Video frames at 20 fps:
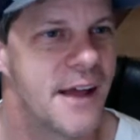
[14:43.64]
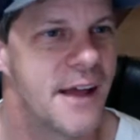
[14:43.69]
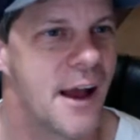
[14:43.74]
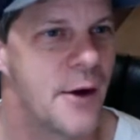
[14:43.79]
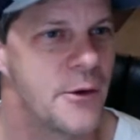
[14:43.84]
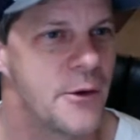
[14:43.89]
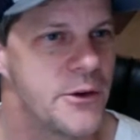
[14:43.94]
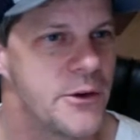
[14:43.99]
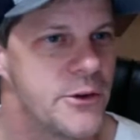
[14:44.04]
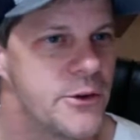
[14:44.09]
how
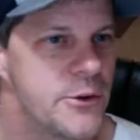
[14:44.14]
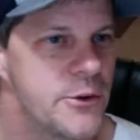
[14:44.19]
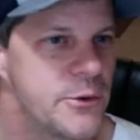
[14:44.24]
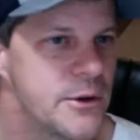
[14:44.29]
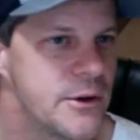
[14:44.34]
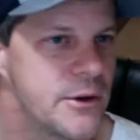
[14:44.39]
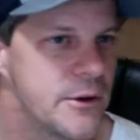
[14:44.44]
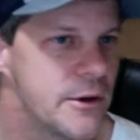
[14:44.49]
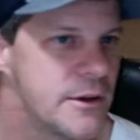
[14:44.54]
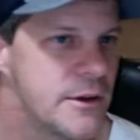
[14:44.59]
are you doing,
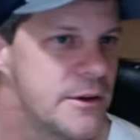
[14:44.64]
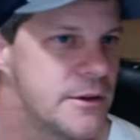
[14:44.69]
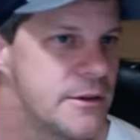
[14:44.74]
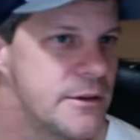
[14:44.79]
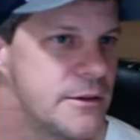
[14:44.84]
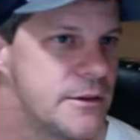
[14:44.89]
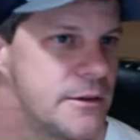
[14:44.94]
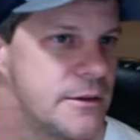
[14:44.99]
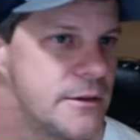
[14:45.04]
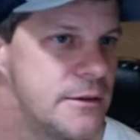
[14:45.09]
darling?
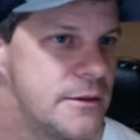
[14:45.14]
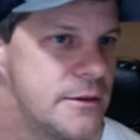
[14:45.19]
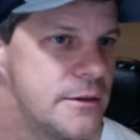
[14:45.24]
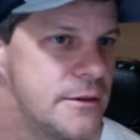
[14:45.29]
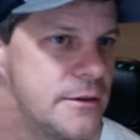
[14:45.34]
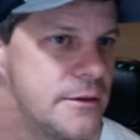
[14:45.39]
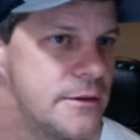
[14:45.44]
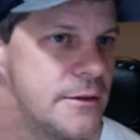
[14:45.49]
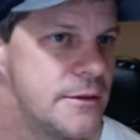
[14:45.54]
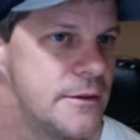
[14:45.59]

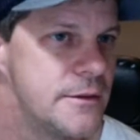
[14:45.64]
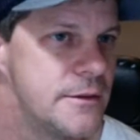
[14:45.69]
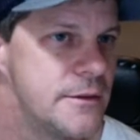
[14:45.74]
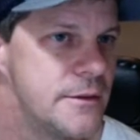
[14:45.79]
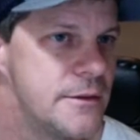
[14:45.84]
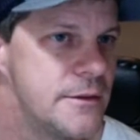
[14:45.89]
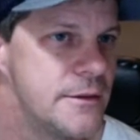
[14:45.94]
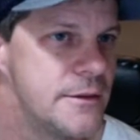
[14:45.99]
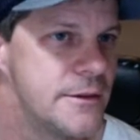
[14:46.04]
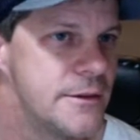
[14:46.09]
Good.
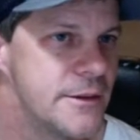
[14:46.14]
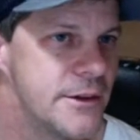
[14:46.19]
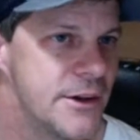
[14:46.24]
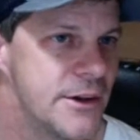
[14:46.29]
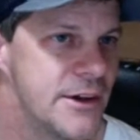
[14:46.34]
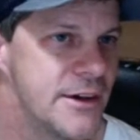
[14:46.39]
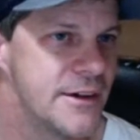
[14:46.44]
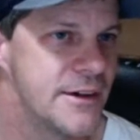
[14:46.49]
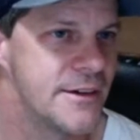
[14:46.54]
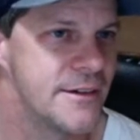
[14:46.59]

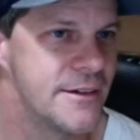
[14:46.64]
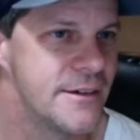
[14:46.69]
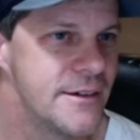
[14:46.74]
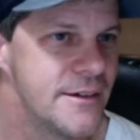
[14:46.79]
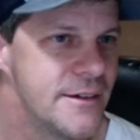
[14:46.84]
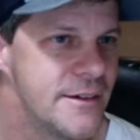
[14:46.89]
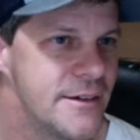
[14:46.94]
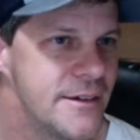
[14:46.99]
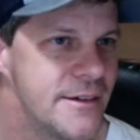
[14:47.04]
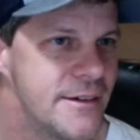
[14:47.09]
Good.
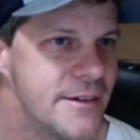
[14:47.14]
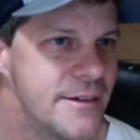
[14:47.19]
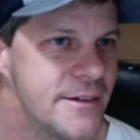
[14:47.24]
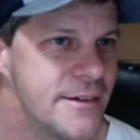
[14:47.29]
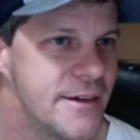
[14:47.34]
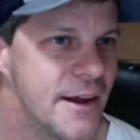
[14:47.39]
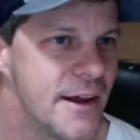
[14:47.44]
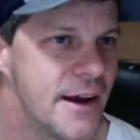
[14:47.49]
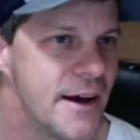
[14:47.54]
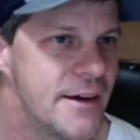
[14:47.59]

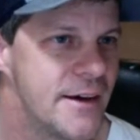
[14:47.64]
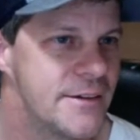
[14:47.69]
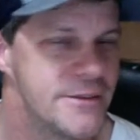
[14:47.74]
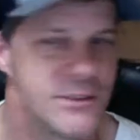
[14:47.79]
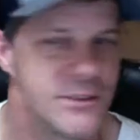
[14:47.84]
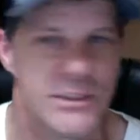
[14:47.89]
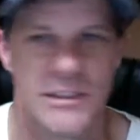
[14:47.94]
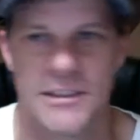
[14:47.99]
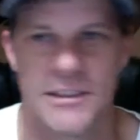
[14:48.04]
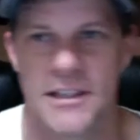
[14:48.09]
Yeah,
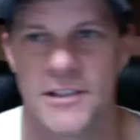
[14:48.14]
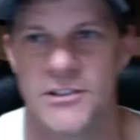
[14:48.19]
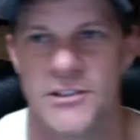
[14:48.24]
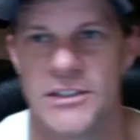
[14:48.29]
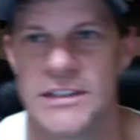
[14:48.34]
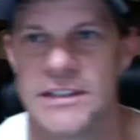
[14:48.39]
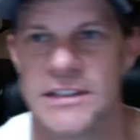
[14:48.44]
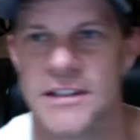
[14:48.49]
she says she's